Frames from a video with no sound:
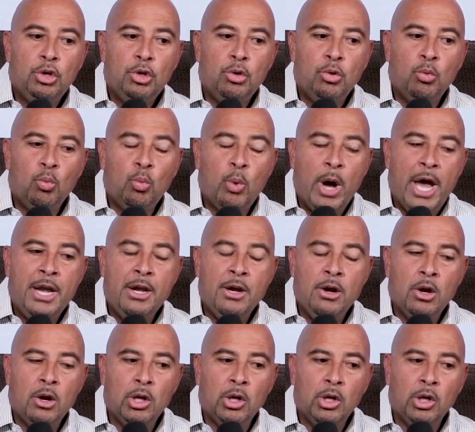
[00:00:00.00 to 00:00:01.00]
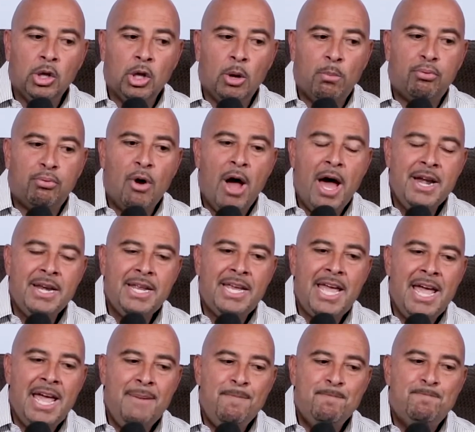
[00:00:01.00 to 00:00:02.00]
When LeBron
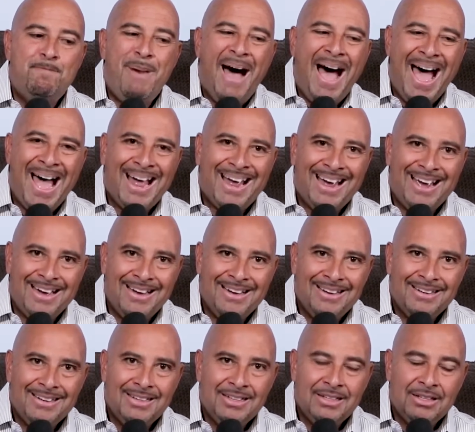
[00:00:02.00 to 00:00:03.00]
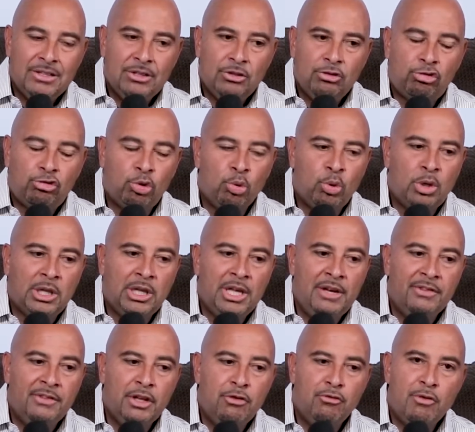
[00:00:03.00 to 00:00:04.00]
came back to
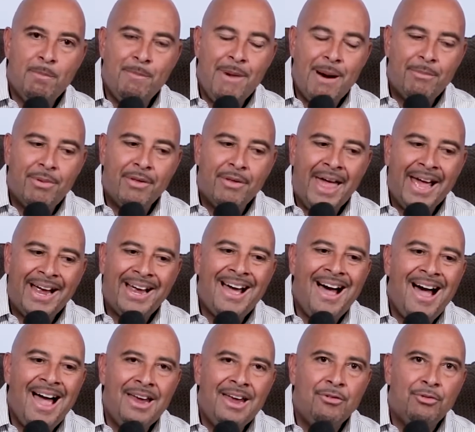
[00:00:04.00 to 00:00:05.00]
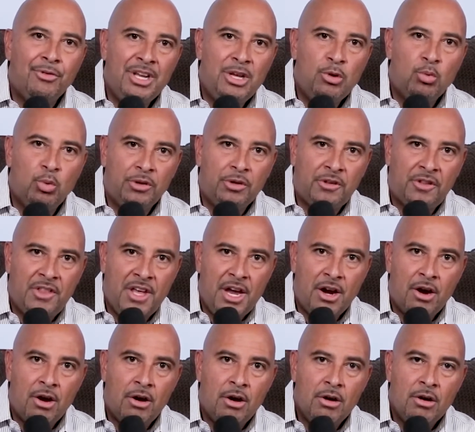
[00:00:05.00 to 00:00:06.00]
Cleveland, remember that Kyrie was
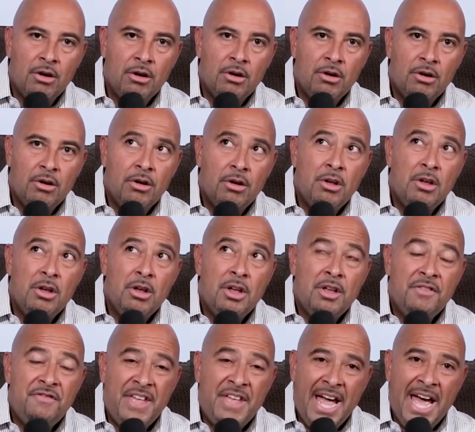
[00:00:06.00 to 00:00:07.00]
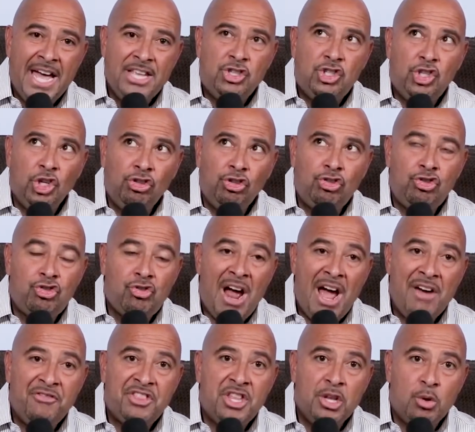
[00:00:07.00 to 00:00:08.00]
there they had just
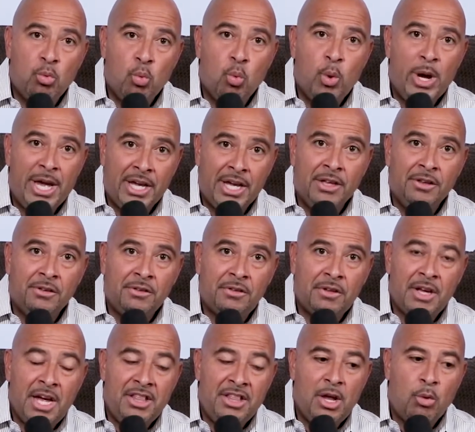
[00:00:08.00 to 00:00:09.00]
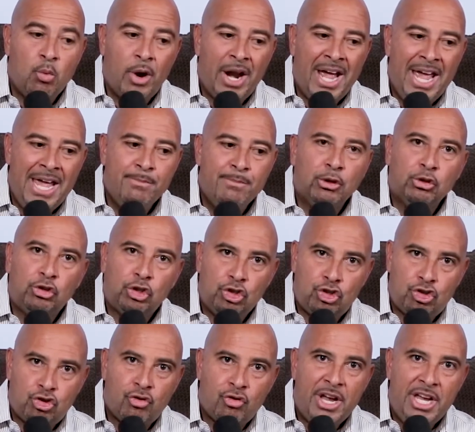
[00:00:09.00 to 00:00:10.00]
drafted Wiggins and they were able to
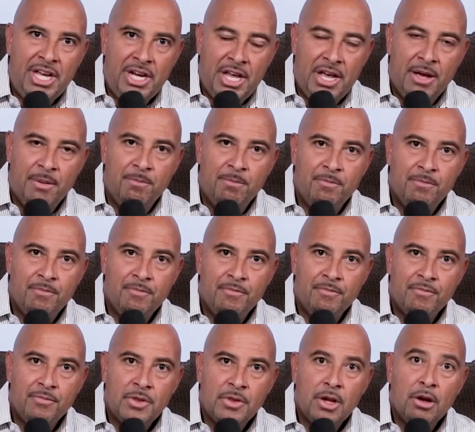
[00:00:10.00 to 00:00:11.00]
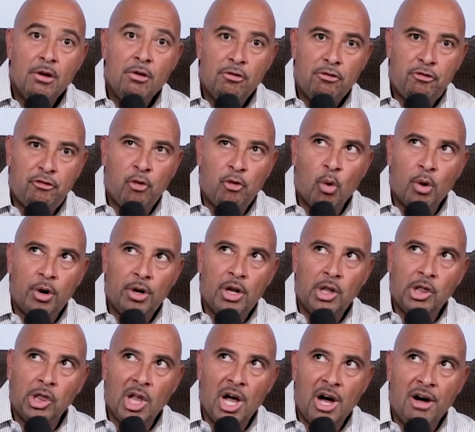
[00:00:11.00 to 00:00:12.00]
trade him for
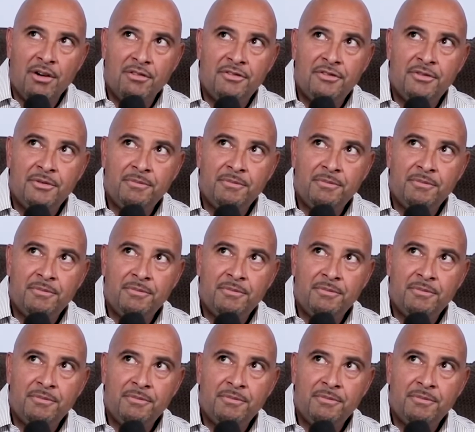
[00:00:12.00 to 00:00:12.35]
Love.